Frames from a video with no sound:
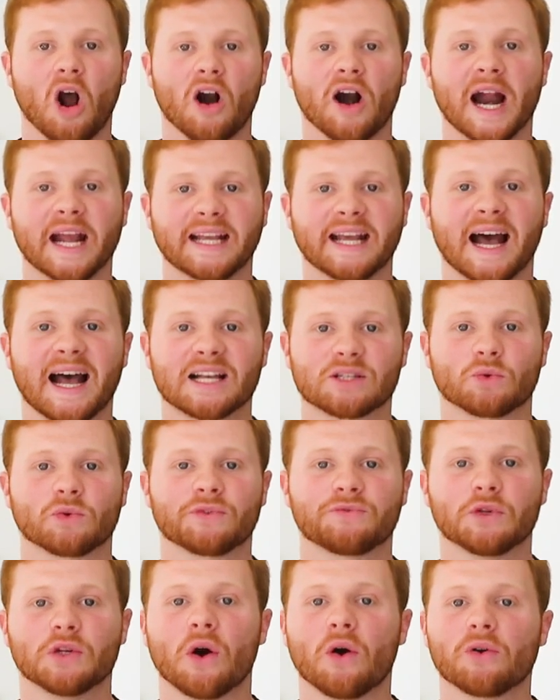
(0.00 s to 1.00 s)
Alright guys, well
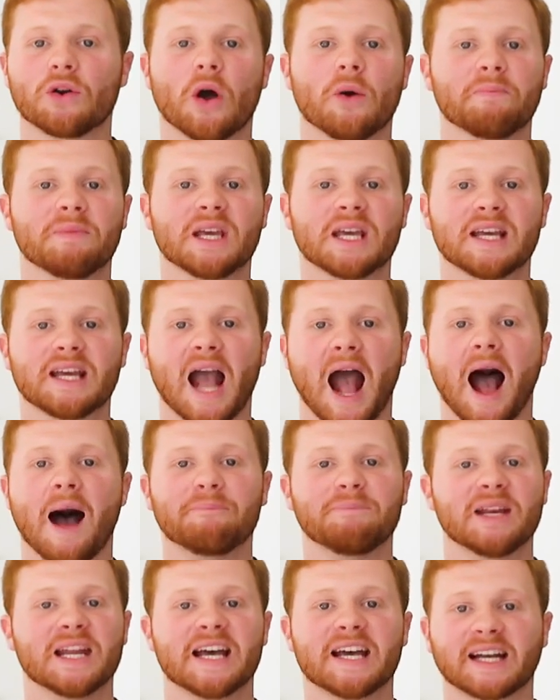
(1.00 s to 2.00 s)
if you don't know me,
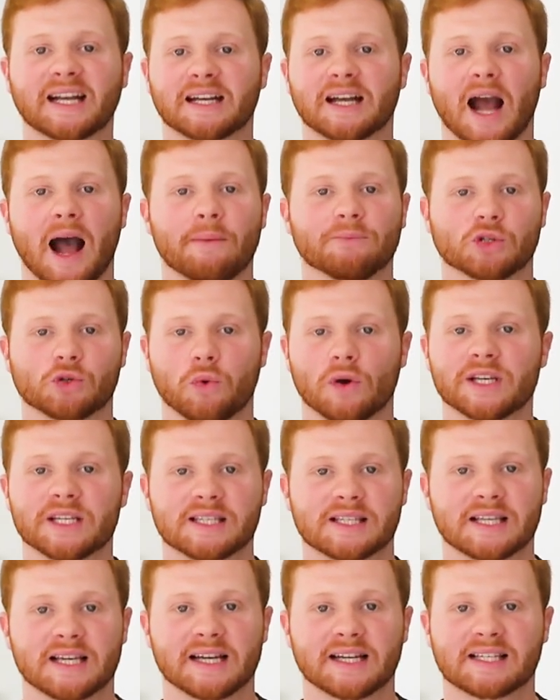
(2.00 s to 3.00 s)
I'm Nick, I'm
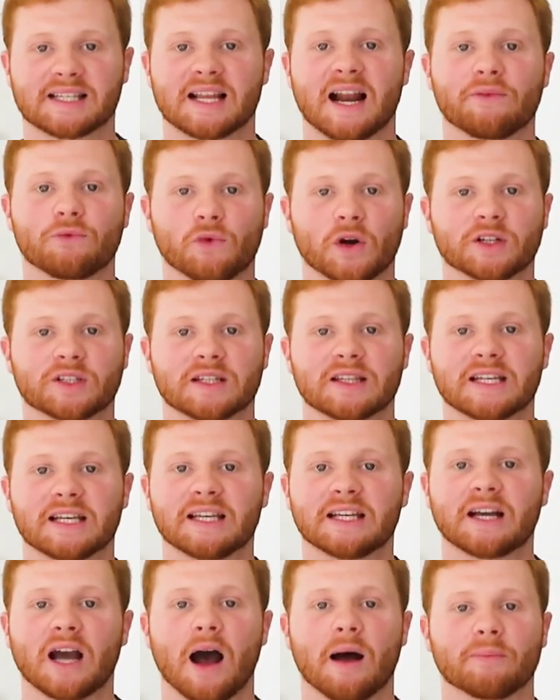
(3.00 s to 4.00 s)
26 and I've worked in the
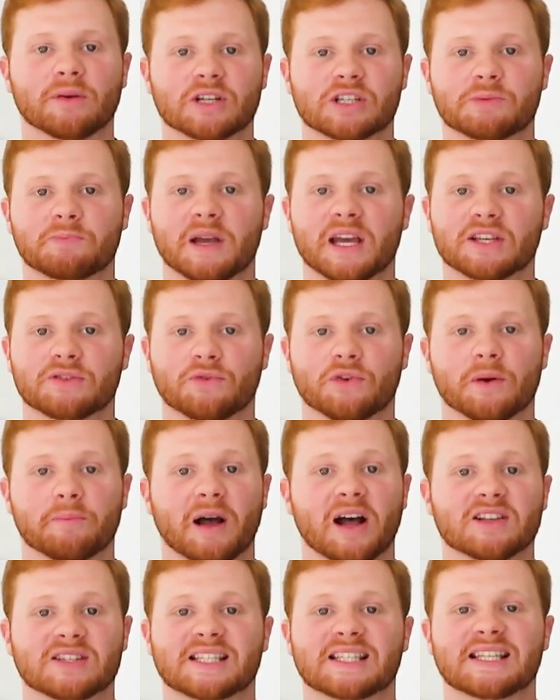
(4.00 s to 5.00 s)
e-commerce space for
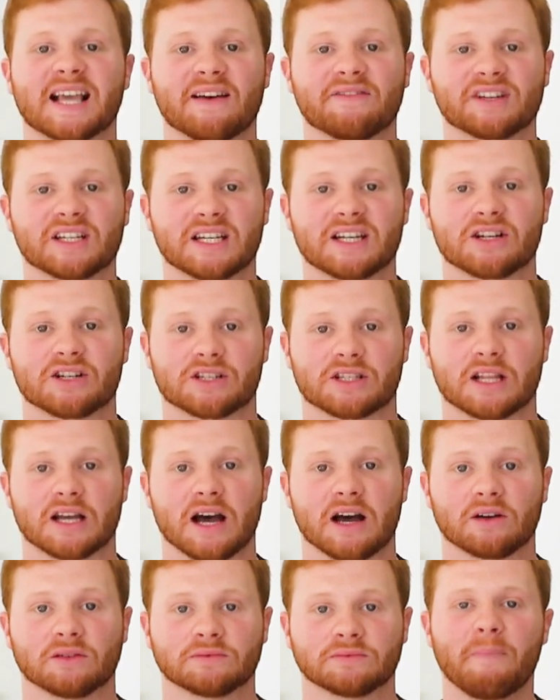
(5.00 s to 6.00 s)
about 7 years
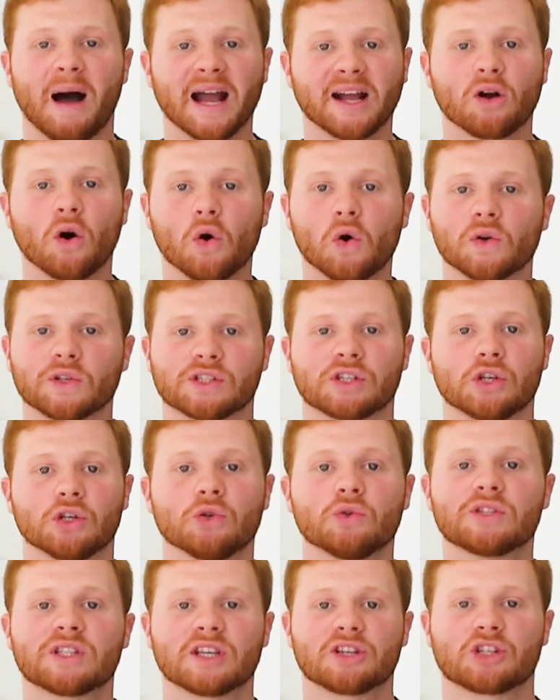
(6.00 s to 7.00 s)
now. My goal is to
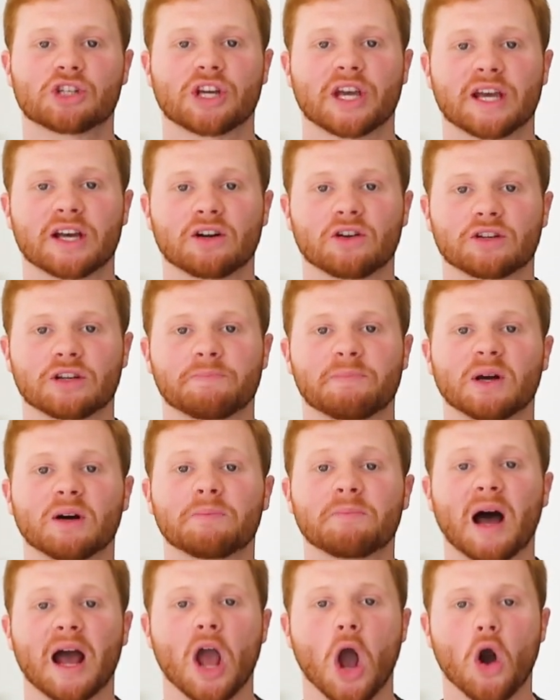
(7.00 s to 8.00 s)
use this channel to
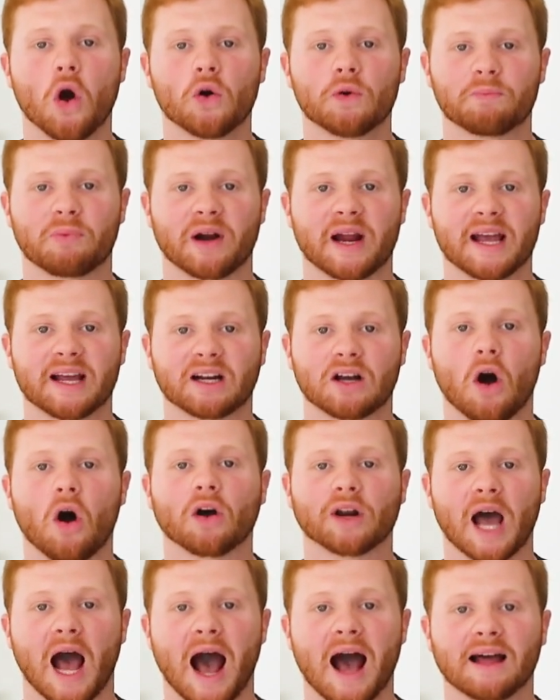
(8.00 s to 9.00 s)
build my own brand
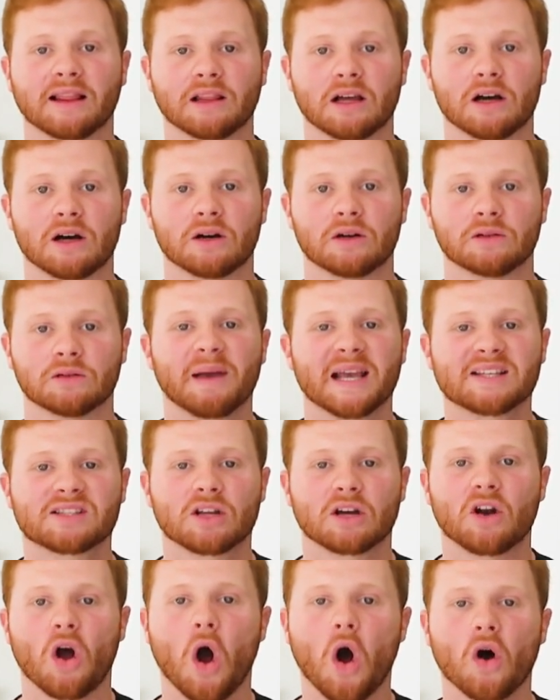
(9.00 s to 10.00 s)
called HILO based
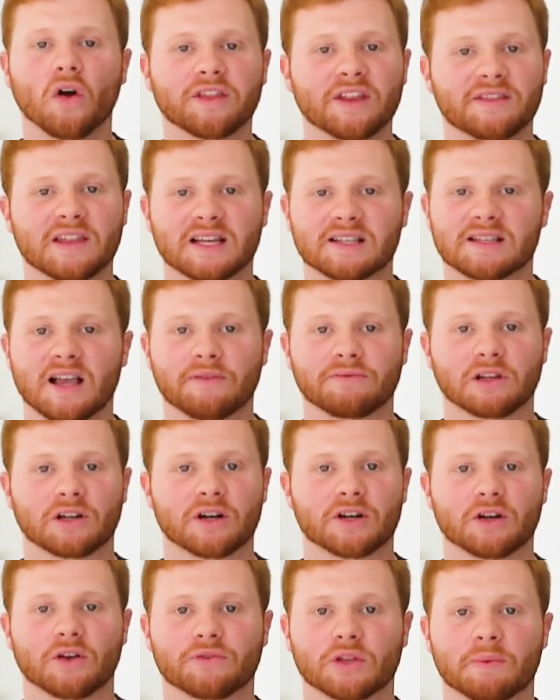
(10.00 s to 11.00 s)
on all the things I've
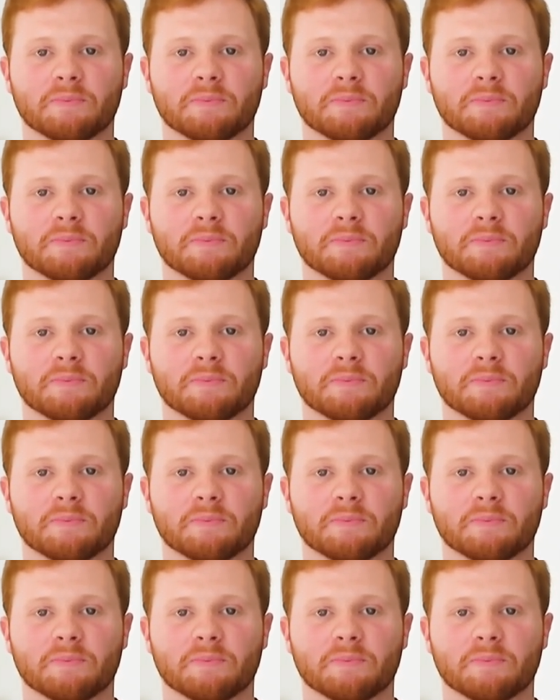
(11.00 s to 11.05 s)
learned over